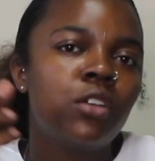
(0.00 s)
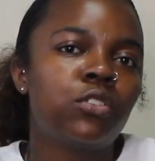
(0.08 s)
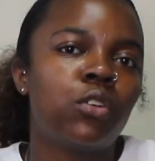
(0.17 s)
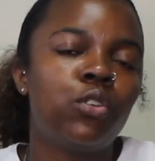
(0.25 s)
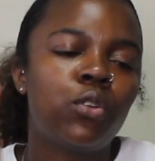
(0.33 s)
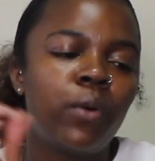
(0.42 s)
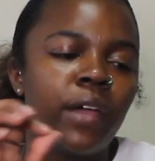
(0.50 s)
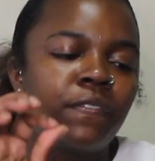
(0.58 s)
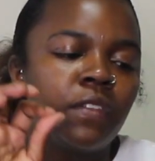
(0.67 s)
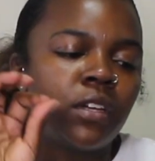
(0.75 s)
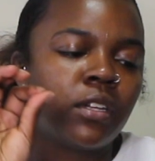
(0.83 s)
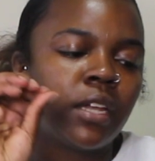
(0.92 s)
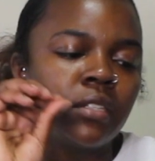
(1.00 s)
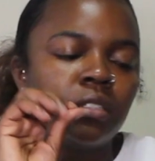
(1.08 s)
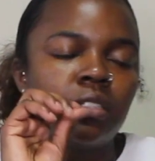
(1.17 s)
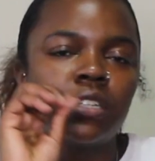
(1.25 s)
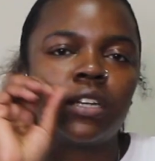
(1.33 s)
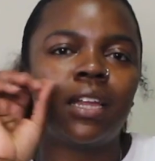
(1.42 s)
So you don't have to
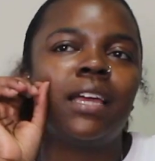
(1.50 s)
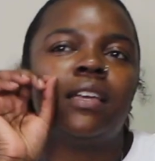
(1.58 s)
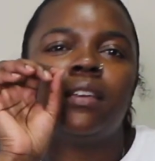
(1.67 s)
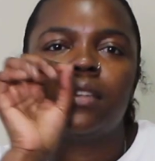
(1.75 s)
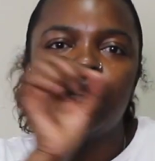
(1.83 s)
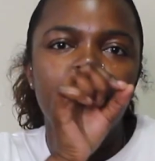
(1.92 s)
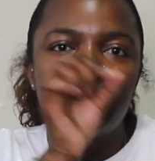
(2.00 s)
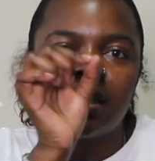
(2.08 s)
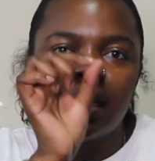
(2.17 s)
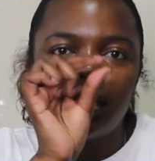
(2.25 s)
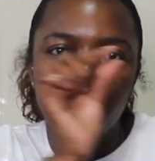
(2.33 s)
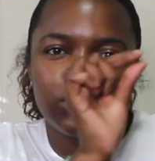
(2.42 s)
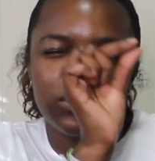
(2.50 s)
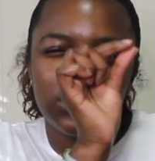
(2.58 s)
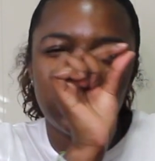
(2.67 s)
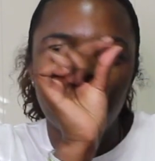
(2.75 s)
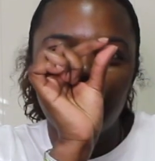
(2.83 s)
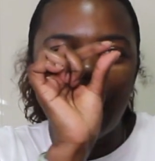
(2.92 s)
necessarily like look at that little
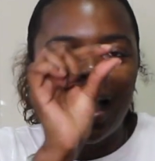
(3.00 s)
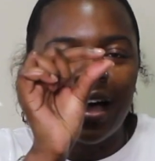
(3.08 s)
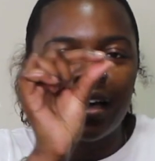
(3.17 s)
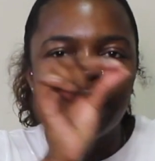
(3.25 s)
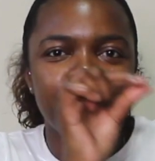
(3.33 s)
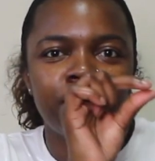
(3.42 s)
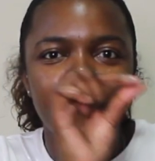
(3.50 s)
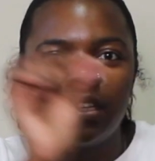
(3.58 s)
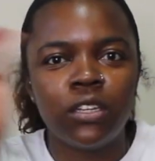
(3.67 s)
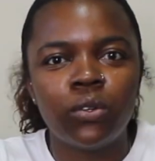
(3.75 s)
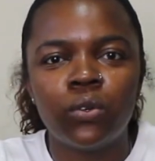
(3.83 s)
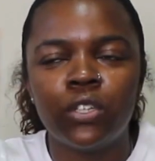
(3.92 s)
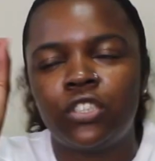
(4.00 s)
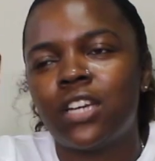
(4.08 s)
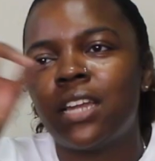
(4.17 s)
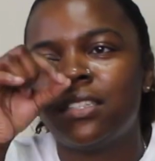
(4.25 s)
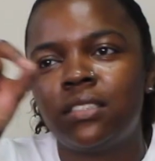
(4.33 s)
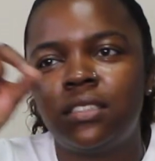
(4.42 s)
teeny eye of the needle and
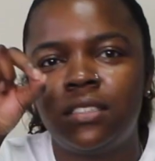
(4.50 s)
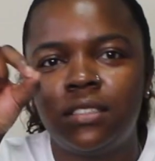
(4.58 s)
try to